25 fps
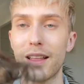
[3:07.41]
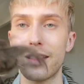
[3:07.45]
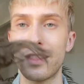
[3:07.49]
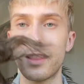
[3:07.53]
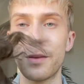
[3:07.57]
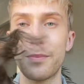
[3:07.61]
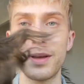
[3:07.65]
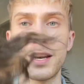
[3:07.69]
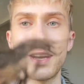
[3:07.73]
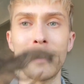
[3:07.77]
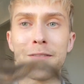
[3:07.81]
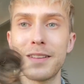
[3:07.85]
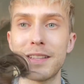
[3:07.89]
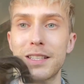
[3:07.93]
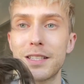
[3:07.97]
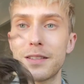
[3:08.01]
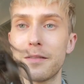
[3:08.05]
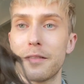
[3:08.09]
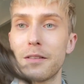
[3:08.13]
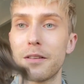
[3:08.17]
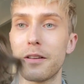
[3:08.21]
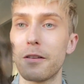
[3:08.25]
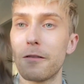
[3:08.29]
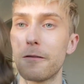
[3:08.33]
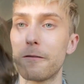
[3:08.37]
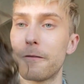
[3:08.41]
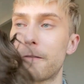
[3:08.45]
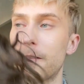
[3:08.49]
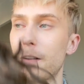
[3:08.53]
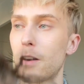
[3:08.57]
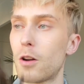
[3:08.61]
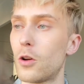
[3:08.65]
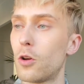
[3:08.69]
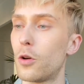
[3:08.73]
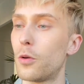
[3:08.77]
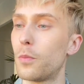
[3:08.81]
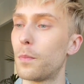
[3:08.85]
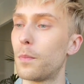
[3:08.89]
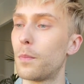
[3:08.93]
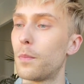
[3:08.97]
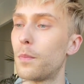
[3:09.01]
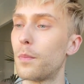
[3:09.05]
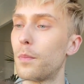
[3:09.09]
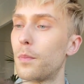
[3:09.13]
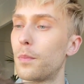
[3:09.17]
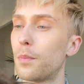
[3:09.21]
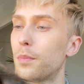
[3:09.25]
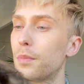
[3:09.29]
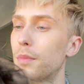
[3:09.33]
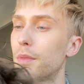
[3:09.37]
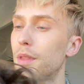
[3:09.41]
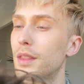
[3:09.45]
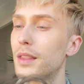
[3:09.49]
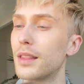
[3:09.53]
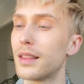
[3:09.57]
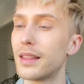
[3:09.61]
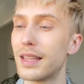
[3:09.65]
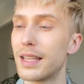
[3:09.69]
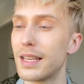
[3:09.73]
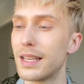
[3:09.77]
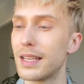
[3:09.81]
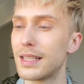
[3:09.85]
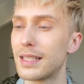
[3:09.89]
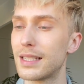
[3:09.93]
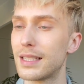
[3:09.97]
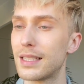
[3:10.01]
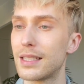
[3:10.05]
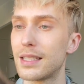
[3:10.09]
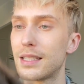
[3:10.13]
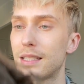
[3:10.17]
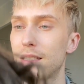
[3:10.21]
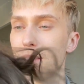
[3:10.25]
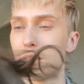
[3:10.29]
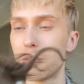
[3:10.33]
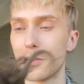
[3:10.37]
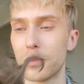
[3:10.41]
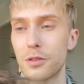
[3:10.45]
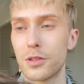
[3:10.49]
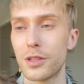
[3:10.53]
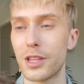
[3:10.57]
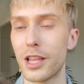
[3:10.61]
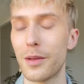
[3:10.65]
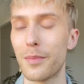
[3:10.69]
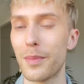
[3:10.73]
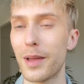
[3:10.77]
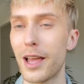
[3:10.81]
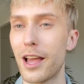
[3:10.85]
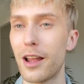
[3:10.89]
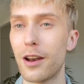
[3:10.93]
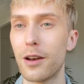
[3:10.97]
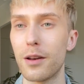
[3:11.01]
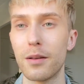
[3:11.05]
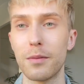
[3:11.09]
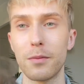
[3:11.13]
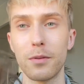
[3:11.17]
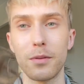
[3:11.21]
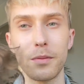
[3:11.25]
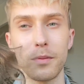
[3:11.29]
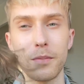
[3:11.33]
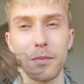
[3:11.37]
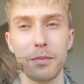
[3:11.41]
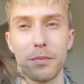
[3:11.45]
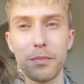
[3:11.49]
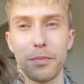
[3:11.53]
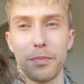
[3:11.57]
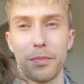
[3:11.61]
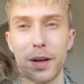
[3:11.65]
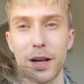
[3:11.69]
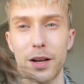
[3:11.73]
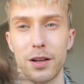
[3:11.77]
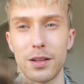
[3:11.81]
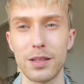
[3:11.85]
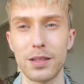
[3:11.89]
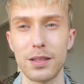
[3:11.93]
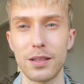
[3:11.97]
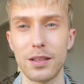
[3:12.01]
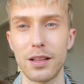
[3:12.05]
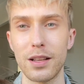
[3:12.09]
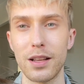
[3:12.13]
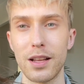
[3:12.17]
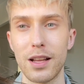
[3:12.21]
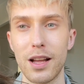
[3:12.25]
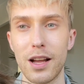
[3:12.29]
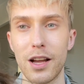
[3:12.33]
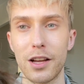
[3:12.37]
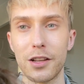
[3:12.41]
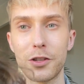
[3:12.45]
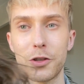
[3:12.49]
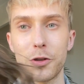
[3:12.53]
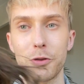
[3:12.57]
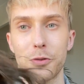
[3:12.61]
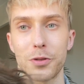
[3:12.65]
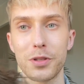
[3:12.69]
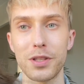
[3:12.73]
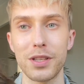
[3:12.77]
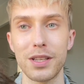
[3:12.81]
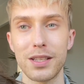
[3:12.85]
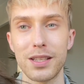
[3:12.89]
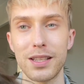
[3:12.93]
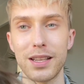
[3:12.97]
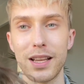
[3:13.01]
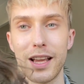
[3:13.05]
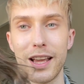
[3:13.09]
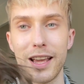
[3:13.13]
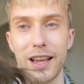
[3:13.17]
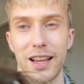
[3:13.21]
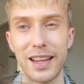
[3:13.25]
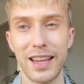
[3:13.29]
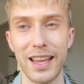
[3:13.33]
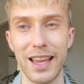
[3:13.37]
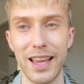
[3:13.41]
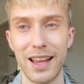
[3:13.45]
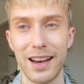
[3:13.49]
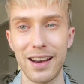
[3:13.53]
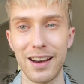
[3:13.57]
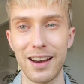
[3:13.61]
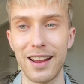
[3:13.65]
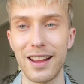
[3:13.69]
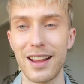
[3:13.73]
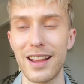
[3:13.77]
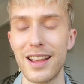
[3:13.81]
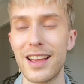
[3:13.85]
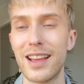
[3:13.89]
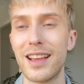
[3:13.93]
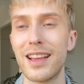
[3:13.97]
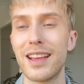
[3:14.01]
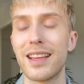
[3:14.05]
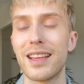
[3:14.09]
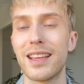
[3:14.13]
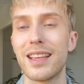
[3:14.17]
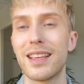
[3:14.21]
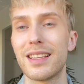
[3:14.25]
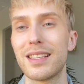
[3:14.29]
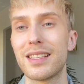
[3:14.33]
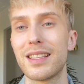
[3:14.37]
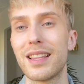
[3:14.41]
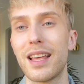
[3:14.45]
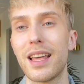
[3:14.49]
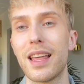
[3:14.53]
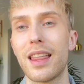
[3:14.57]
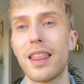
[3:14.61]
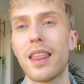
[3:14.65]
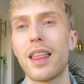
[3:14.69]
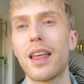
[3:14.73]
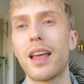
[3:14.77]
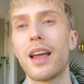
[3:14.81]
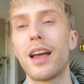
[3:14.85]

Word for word: The benefits from this system and because I choose this again is that